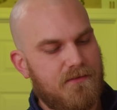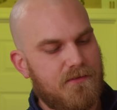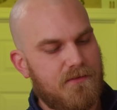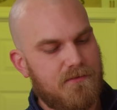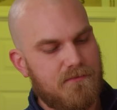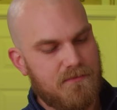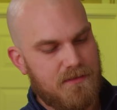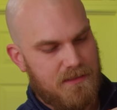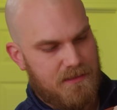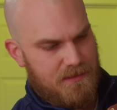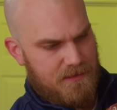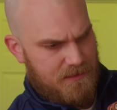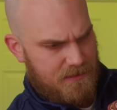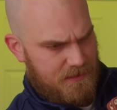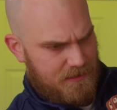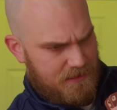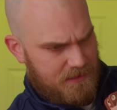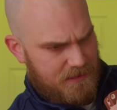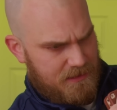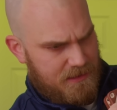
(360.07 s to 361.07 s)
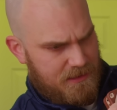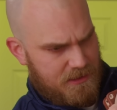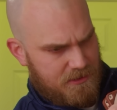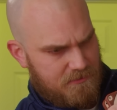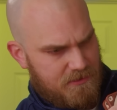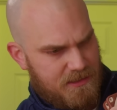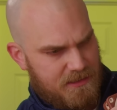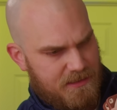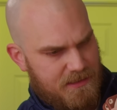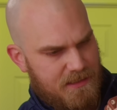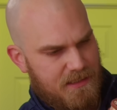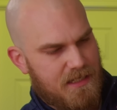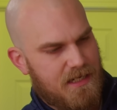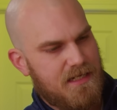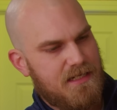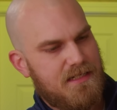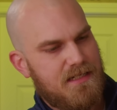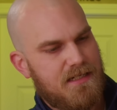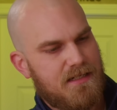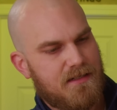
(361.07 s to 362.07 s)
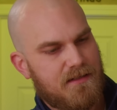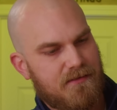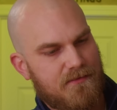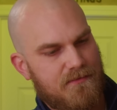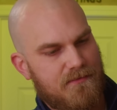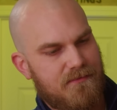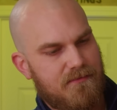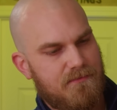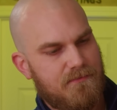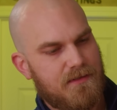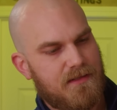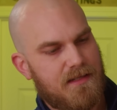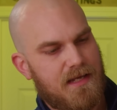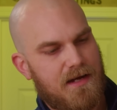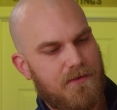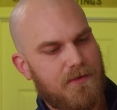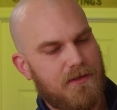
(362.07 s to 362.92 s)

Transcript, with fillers: So, interesting idea with that